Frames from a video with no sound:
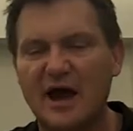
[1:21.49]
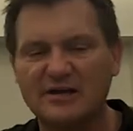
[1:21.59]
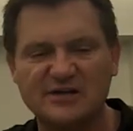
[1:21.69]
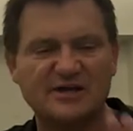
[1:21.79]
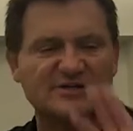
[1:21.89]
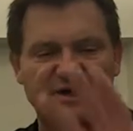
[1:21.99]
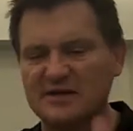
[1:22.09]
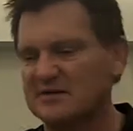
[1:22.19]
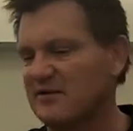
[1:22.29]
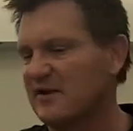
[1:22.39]
I change
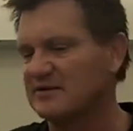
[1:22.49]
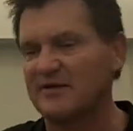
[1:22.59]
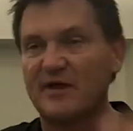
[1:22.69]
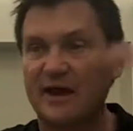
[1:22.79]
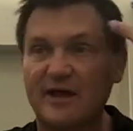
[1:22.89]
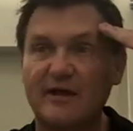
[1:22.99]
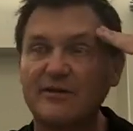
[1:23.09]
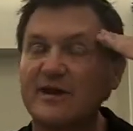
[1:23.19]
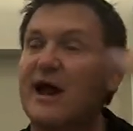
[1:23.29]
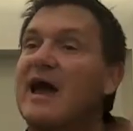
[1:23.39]
this and this, and
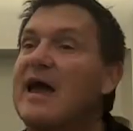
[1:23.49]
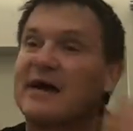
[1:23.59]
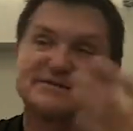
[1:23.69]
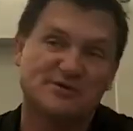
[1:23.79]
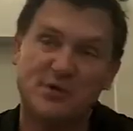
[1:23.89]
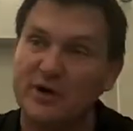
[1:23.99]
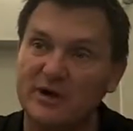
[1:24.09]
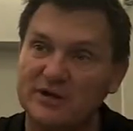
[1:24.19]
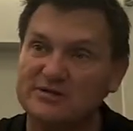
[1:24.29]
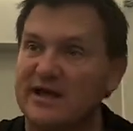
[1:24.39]
then I add to
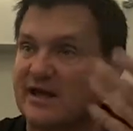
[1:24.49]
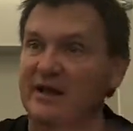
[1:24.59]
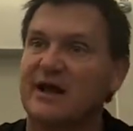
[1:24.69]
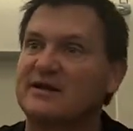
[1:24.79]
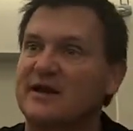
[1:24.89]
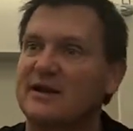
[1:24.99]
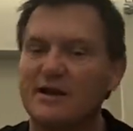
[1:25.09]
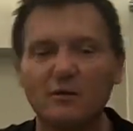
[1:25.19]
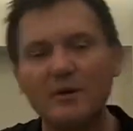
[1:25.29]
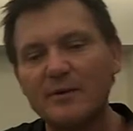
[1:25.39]
it because I get an idea, and
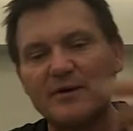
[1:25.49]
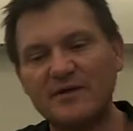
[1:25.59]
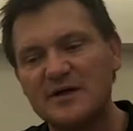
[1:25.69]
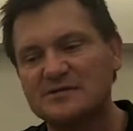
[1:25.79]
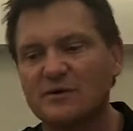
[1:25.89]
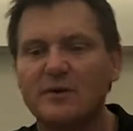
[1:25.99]
I go, what about this?